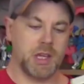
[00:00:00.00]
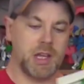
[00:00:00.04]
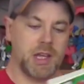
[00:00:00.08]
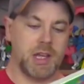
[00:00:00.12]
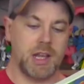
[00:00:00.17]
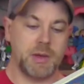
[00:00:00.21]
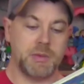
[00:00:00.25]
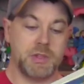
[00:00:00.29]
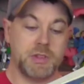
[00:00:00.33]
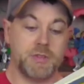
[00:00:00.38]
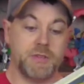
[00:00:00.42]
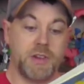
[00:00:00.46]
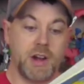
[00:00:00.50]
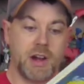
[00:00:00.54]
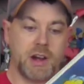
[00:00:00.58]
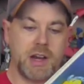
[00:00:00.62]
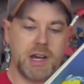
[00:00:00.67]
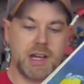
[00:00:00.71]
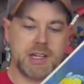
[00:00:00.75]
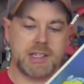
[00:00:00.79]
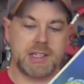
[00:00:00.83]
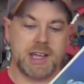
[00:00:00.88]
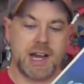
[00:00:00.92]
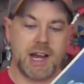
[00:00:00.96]
I was
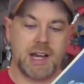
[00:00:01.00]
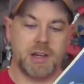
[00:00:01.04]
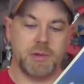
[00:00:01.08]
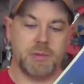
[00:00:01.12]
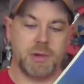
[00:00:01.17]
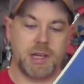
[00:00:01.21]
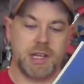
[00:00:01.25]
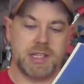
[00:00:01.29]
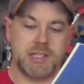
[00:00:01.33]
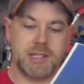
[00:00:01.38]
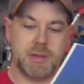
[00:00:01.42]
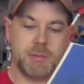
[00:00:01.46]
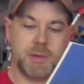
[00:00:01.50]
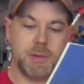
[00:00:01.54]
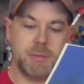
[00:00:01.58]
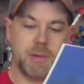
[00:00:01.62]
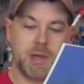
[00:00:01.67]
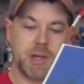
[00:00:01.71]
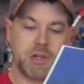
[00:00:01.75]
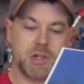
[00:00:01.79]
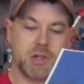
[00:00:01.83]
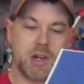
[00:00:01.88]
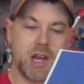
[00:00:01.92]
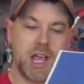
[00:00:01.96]
very excited when he sent me a
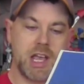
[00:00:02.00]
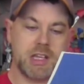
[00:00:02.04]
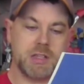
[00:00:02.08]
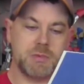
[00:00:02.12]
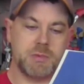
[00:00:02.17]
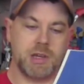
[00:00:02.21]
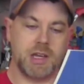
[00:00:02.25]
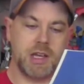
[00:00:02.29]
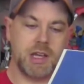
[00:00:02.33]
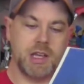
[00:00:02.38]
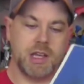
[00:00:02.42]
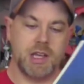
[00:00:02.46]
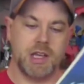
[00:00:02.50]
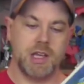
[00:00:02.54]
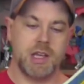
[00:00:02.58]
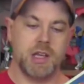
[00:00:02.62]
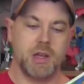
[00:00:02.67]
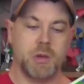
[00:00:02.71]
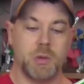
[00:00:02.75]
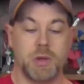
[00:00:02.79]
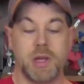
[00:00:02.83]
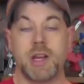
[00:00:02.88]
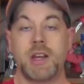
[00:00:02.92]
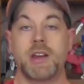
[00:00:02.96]
picture and asked me.
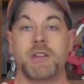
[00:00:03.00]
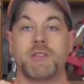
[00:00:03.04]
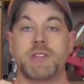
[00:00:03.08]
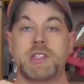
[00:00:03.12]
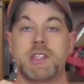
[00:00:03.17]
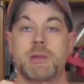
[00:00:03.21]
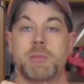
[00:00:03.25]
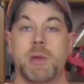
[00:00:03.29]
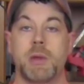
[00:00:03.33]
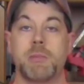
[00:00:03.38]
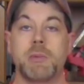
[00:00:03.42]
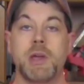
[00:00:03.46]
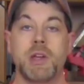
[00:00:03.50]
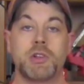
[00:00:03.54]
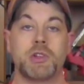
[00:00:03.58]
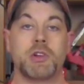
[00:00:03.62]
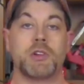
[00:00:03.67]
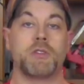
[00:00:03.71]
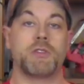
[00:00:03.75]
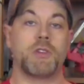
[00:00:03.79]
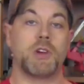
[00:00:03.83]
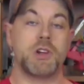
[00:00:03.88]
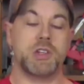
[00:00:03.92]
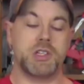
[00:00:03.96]
Well, he didn't even send me a picture
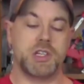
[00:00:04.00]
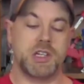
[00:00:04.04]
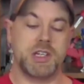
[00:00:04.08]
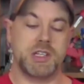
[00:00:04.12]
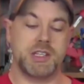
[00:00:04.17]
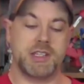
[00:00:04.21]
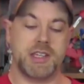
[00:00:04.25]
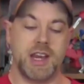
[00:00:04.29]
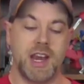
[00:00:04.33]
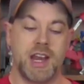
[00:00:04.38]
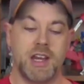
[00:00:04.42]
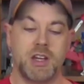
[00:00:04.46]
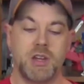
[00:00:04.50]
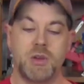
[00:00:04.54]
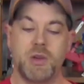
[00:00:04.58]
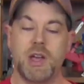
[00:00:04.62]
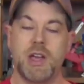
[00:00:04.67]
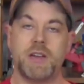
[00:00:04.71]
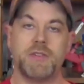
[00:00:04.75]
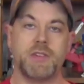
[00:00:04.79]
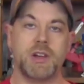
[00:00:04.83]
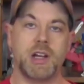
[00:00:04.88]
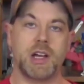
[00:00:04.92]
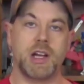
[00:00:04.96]
at first. He just said, "Hey, do you
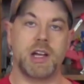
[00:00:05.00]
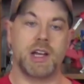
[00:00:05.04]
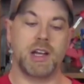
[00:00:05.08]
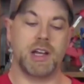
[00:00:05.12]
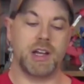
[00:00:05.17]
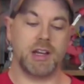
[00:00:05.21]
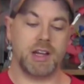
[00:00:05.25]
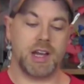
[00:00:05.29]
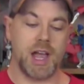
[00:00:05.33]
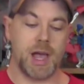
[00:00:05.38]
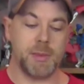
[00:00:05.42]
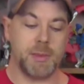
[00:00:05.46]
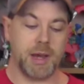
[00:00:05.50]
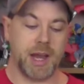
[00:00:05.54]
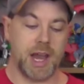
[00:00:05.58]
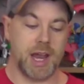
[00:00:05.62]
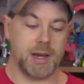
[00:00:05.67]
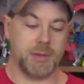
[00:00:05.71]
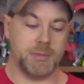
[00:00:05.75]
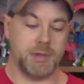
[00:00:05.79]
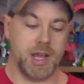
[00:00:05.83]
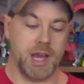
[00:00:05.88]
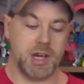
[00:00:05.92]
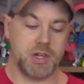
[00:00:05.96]
have a comic
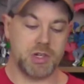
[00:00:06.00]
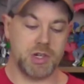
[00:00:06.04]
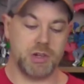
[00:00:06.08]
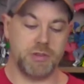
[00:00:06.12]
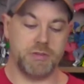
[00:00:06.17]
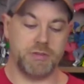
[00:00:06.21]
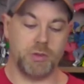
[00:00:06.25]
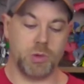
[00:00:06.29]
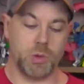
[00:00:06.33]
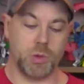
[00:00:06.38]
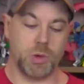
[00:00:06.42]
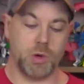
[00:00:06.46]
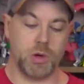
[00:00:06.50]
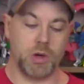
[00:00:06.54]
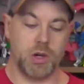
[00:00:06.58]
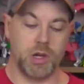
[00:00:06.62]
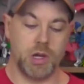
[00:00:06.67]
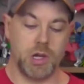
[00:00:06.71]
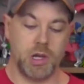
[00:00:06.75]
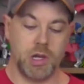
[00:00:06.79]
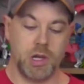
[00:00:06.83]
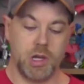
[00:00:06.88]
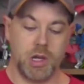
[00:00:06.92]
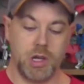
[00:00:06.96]
adaptation for
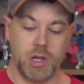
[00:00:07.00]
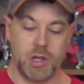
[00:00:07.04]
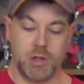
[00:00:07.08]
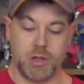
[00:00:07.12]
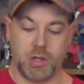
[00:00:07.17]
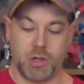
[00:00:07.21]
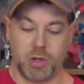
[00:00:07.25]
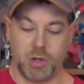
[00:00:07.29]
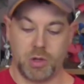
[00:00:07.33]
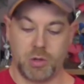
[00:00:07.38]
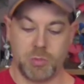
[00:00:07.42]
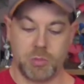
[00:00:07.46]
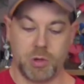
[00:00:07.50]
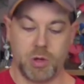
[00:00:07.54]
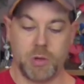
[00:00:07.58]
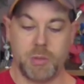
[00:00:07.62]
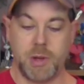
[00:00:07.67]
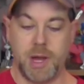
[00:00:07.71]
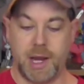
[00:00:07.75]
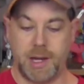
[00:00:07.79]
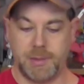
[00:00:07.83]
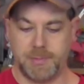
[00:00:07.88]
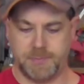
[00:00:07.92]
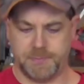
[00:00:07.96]
The Little
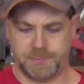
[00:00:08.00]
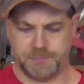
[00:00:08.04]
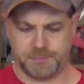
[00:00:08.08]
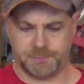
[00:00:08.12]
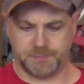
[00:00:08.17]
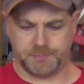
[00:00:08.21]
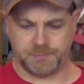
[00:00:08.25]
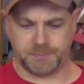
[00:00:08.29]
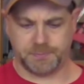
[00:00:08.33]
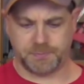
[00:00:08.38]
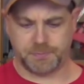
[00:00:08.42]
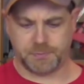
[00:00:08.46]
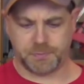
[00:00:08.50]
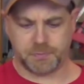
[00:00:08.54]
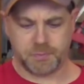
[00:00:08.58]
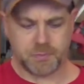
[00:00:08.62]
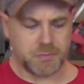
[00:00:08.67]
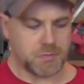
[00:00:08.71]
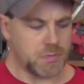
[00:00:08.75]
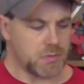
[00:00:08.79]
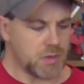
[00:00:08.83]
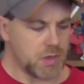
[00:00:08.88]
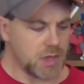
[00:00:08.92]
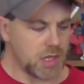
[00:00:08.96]
Mermaid?"
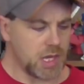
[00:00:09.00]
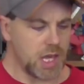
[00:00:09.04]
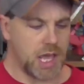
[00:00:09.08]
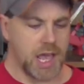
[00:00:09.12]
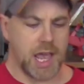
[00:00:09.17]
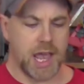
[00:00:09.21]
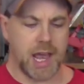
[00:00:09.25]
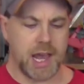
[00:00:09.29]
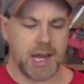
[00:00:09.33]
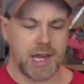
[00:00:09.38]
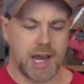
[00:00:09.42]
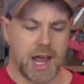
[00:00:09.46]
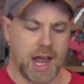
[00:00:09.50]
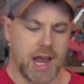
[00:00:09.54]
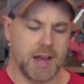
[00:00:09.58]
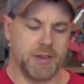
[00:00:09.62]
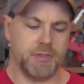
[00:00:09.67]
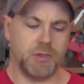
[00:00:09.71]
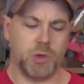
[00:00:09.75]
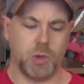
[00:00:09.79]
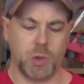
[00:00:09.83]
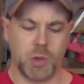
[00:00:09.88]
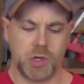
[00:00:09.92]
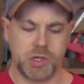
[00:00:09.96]
And I,
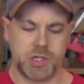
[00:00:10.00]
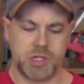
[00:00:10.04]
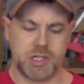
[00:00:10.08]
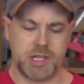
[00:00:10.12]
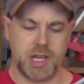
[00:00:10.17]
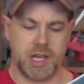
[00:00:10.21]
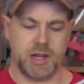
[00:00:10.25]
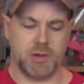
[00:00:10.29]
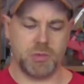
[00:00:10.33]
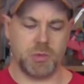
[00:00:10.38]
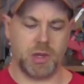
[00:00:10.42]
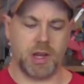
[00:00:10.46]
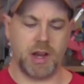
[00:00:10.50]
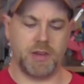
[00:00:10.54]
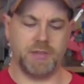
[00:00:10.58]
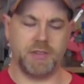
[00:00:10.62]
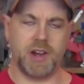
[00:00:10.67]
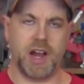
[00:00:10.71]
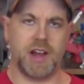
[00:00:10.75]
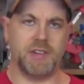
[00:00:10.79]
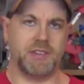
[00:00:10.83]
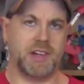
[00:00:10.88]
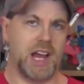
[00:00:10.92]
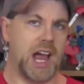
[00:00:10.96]
of course, said, "Well,
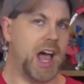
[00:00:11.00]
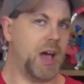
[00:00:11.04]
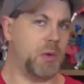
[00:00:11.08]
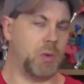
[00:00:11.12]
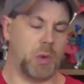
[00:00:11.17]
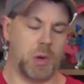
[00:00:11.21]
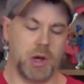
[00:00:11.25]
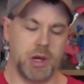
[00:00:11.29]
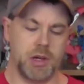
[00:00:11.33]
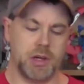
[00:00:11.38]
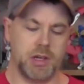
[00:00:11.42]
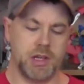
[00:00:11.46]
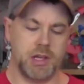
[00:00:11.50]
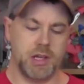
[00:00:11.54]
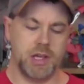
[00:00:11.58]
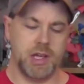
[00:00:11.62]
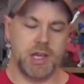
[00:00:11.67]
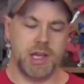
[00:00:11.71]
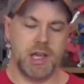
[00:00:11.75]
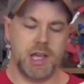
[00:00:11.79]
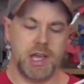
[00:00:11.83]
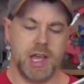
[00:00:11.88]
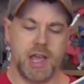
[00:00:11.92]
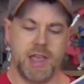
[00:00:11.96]
I've got one."
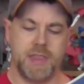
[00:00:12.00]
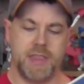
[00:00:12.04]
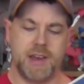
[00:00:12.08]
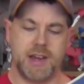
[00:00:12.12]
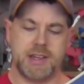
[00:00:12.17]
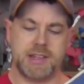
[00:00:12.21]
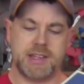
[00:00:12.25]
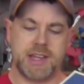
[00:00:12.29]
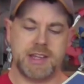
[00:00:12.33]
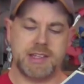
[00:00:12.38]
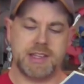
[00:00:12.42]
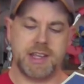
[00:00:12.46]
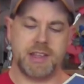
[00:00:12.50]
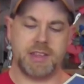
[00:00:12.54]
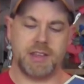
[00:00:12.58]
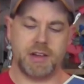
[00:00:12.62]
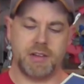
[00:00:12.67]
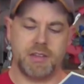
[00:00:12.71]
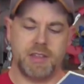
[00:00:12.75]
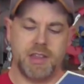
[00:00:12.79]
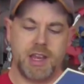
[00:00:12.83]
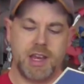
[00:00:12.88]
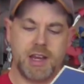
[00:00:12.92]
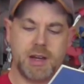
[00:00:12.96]
And then as I sat
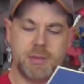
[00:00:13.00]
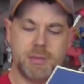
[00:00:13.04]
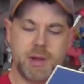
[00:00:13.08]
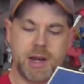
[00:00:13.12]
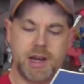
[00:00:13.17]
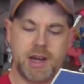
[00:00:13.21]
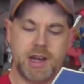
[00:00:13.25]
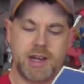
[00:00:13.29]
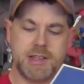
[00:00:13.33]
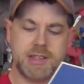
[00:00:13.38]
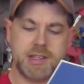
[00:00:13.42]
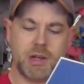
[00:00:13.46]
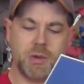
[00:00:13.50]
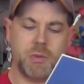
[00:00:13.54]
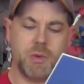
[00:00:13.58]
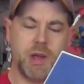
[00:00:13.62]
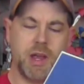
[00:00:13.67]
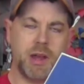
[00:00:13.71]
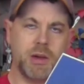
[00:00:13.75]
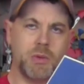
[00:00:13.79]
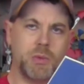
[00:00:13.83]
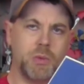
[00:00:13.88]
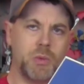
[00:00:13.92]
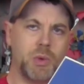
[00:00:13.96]
there thinking about it, I was like,
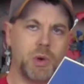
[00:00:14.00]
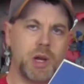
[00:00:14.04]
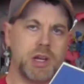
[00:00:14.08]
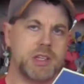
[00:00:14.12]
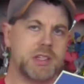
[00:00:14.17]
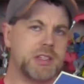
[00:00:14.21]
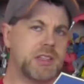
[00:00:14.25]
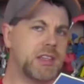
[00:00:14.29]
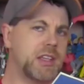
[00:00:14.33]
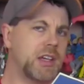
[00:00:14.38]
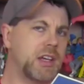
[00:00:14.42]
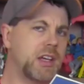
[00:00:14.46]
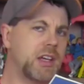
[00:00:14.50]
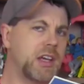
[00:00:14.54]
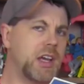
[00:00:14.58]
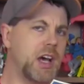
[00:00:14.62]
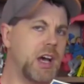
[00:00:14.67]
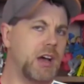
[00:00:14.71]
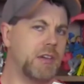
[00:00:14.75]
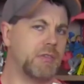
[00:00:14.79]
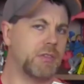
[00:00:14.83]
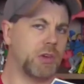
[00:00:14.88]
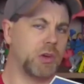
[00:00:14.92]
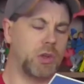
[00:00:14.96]
"Wait, what's the
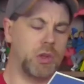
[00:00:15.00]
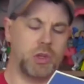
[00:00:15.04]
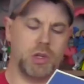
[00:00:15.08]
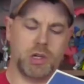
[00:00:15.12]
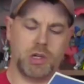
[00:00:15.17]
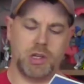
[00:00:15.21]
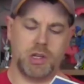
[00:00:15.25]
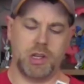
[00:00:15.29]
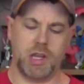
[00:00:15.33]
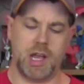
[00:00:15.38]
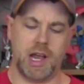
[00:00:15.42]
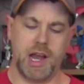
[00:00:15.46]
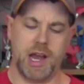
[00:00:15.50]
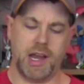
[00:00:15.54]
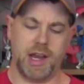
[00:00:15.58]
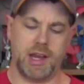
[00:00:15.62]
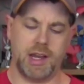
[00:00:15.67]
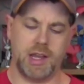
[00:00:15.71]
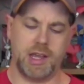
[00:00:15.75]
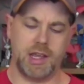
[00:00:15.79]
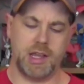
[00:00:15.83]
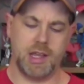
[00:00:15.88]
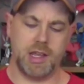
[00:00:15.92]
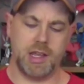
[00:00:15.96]
cover look like?"